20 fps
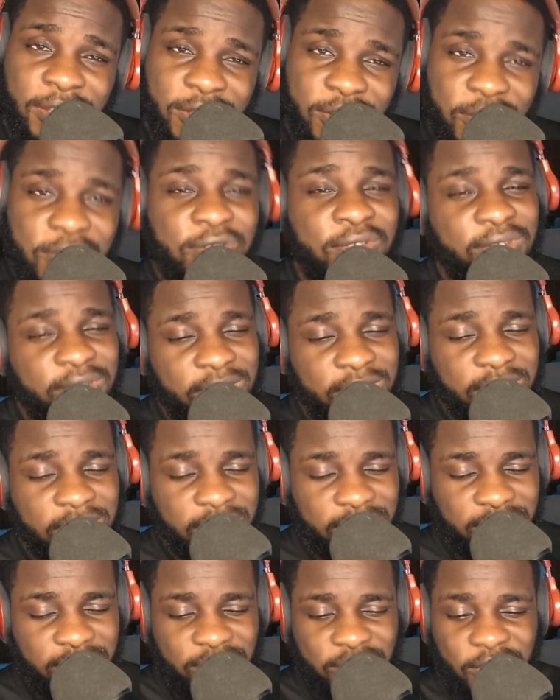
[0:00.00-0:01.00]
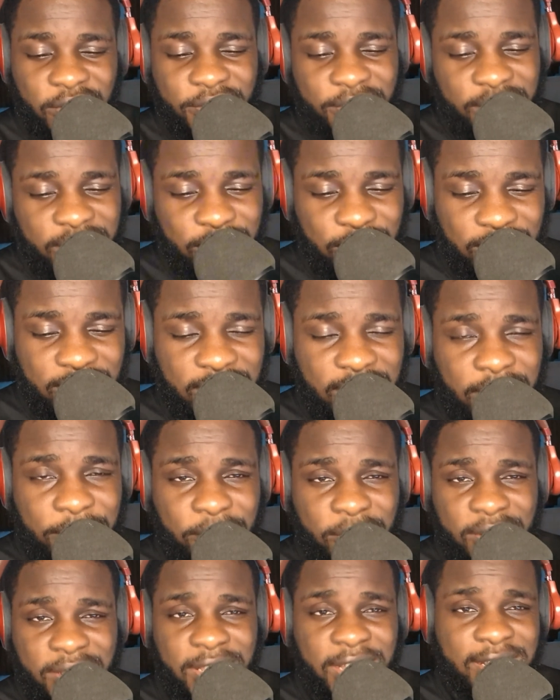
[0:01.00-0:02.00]
dude, sorry to say,
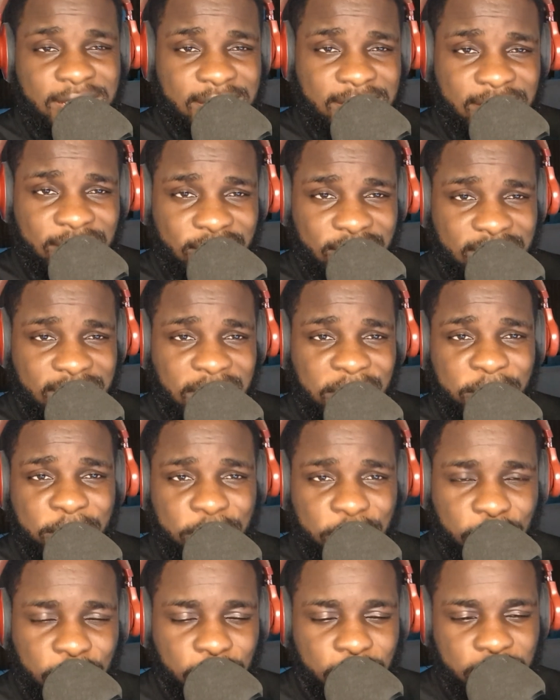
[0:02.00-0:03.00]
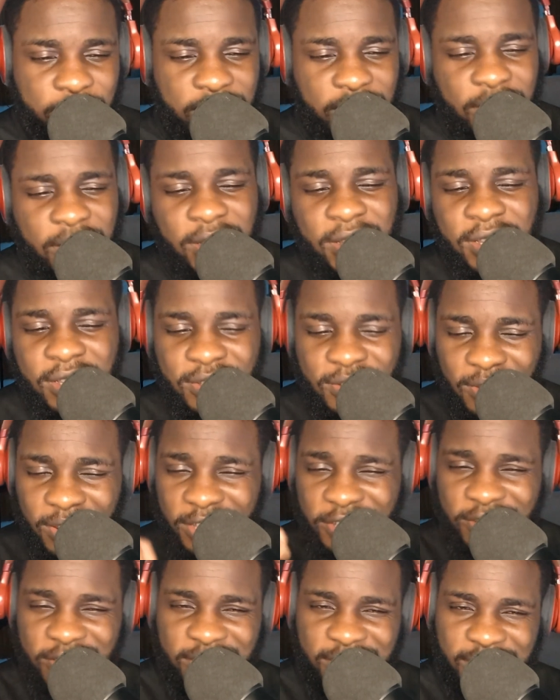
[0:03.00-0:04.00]
but that is just how it goes. So
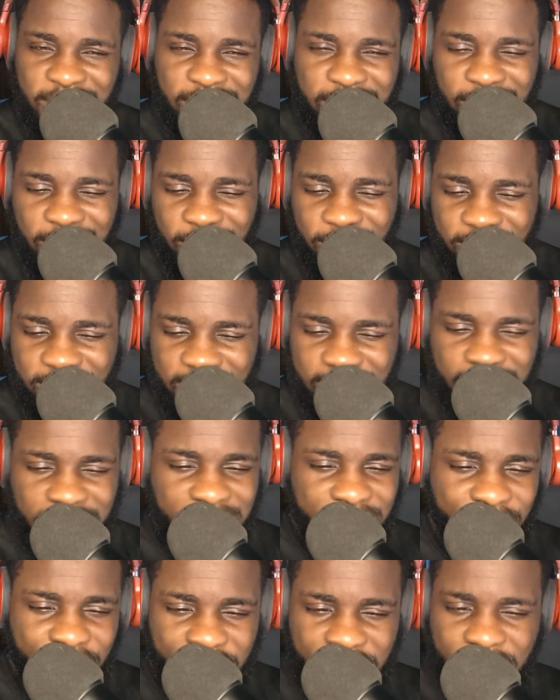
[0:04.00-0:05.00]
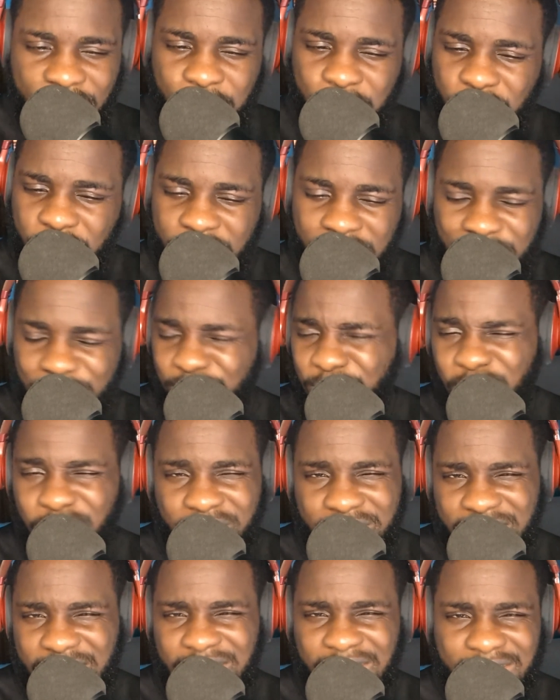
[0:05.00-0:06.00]
let's just check out and read what this
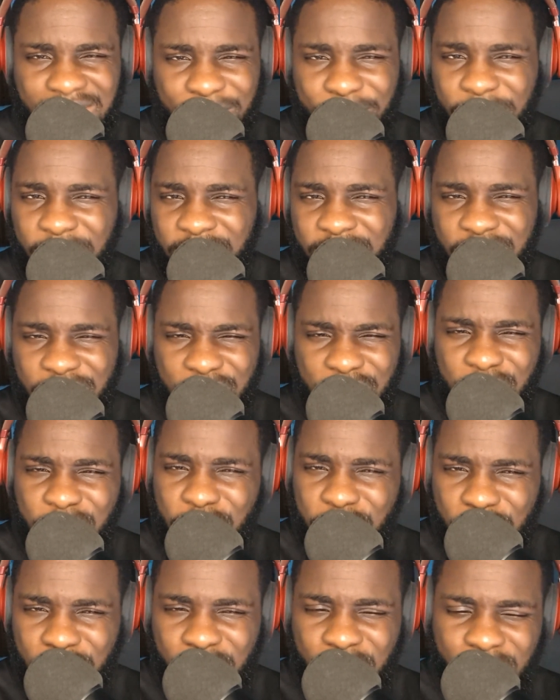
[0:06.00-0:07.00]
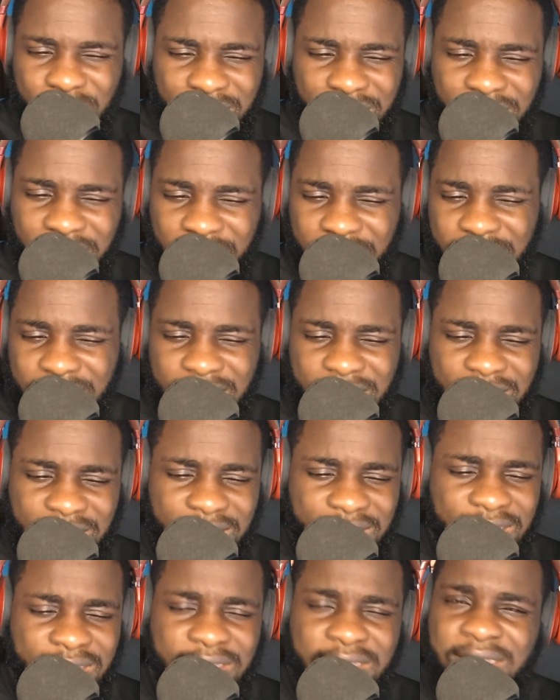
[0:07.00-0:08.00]
blog said about the whole
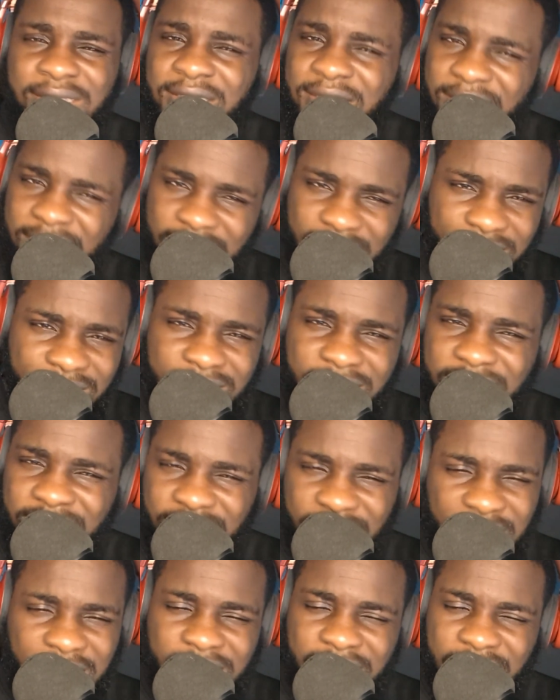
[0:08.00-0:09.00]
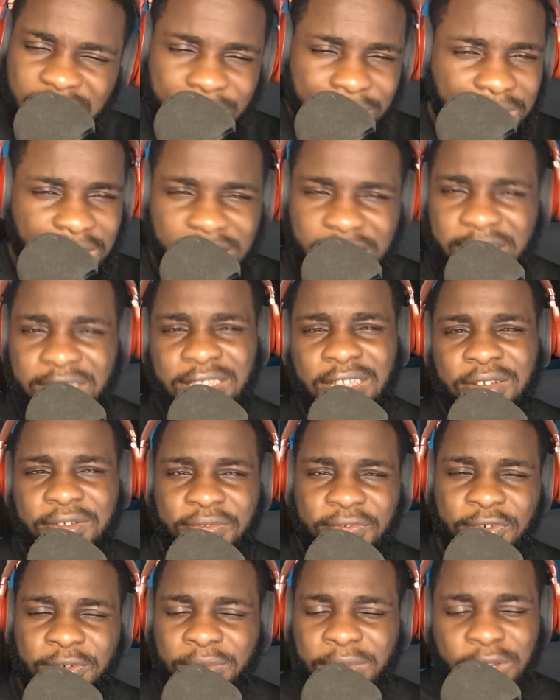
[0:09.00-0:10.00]
sex tape that leaked
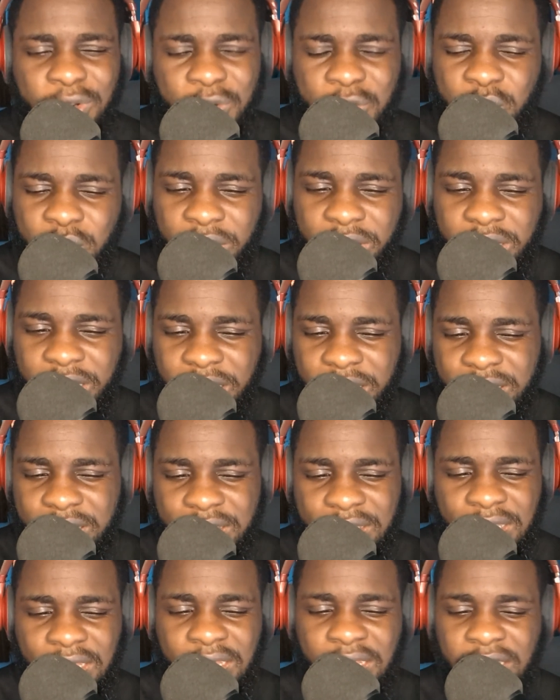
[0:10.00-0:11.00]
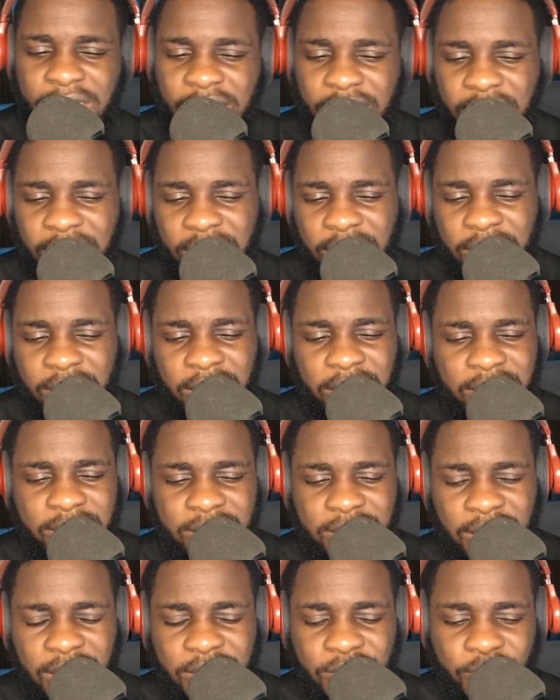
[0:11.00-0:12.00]
out from Eloswag, guys.
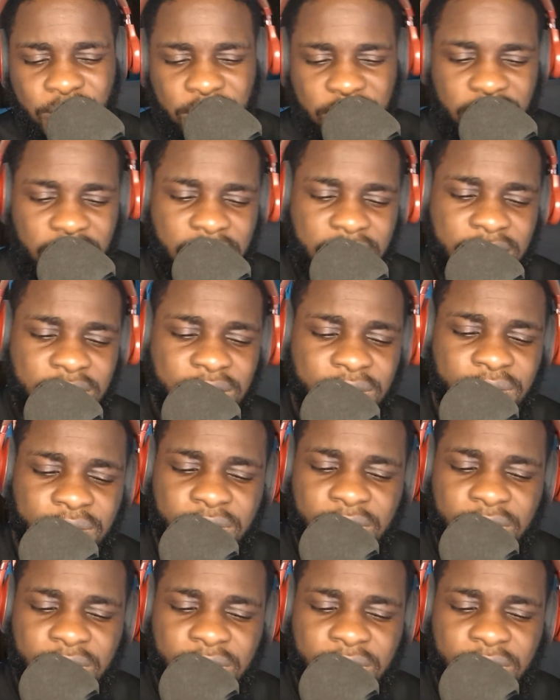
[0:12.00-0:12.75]
Let's read this.